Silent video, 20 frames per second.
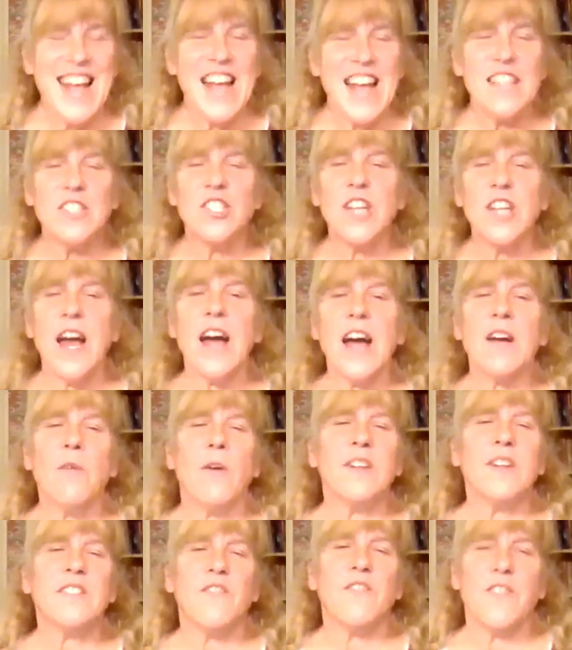And Jack
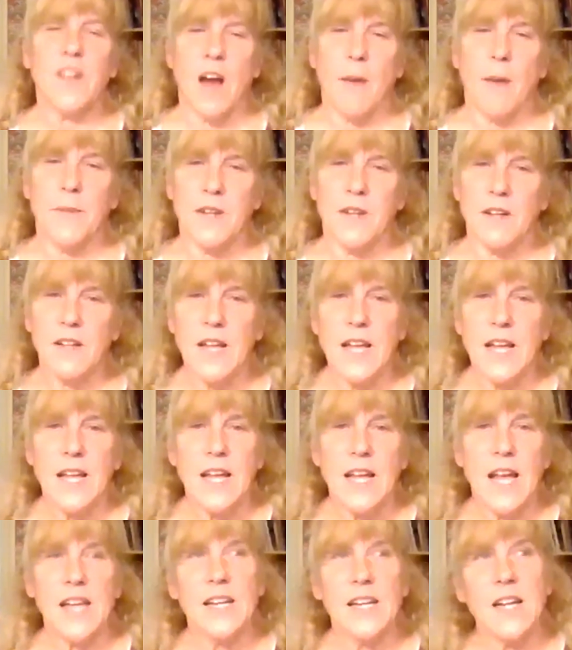was phenomenal.
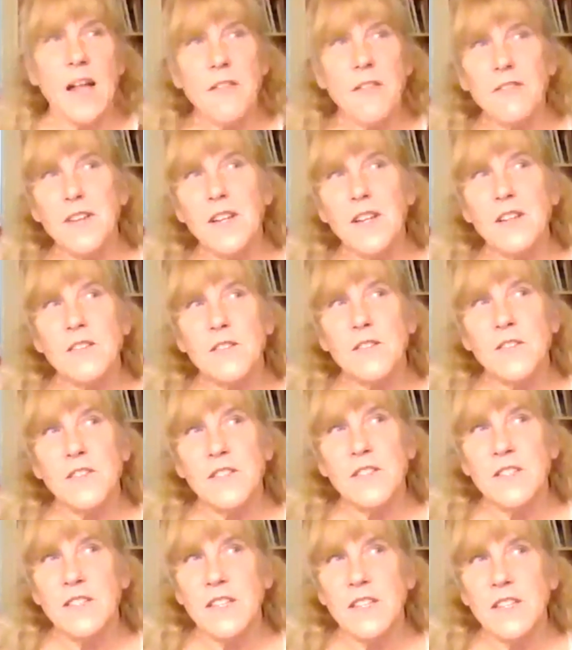In another little
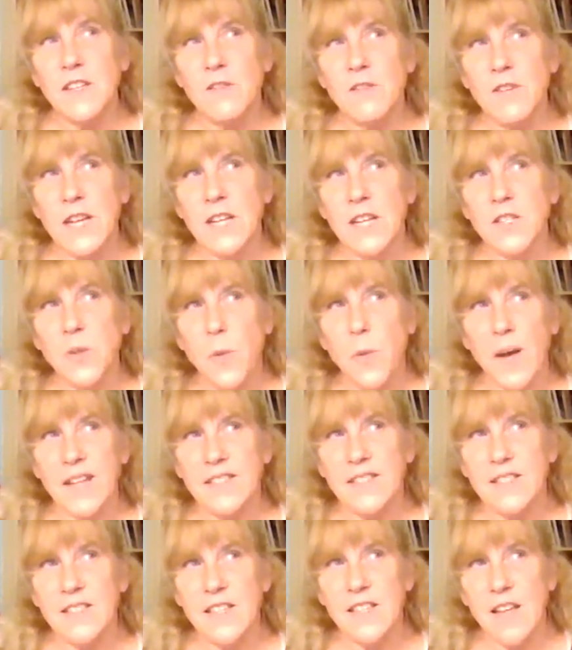unique
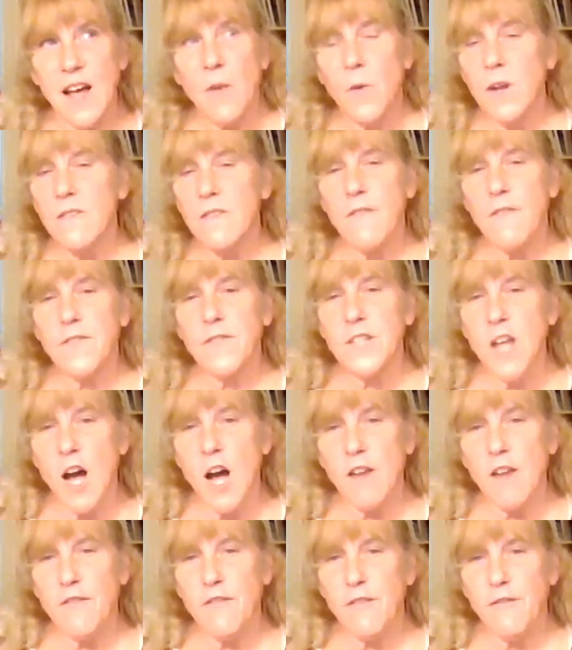twist, one of our
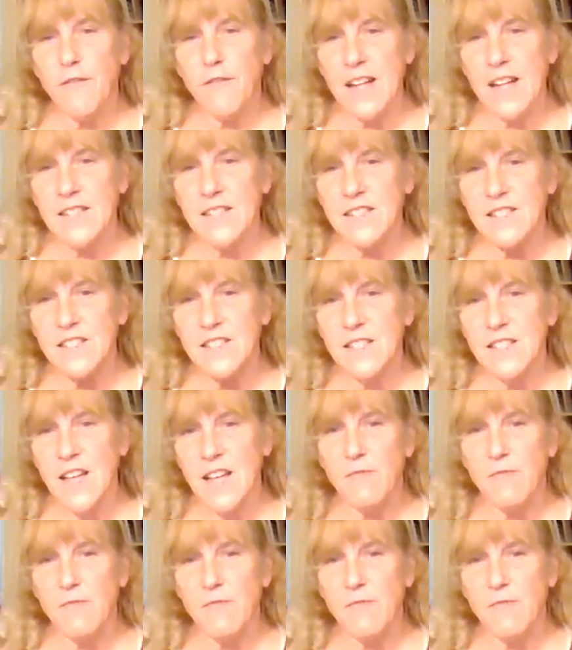photographer friends,